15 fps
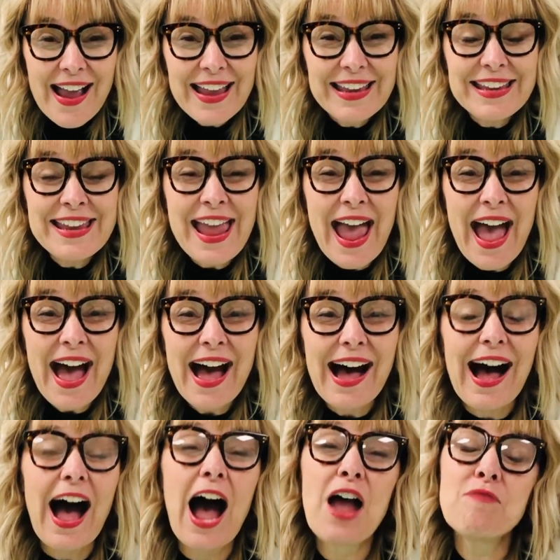Yeah,
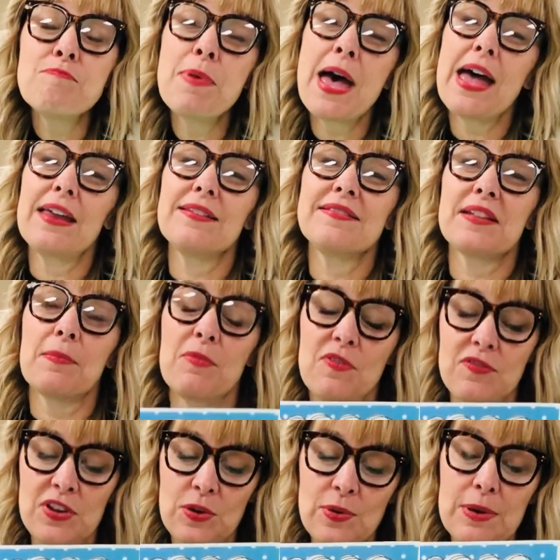I bet some of
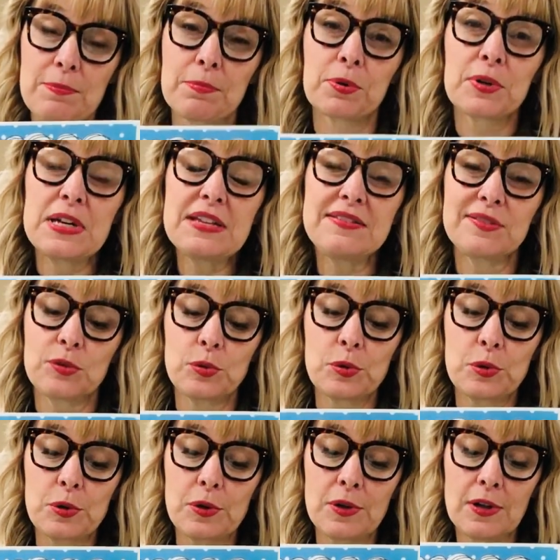you in
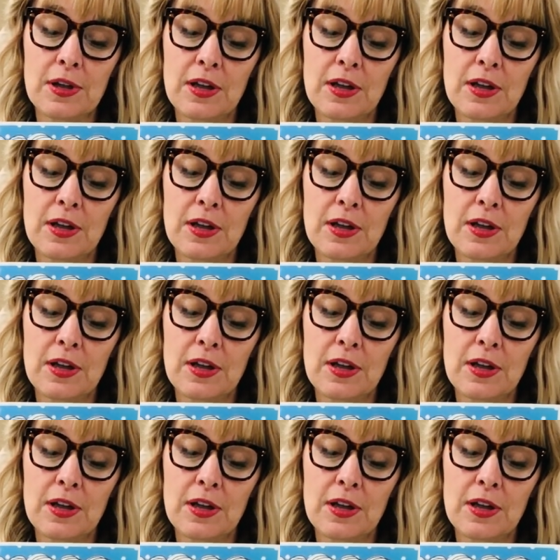preschool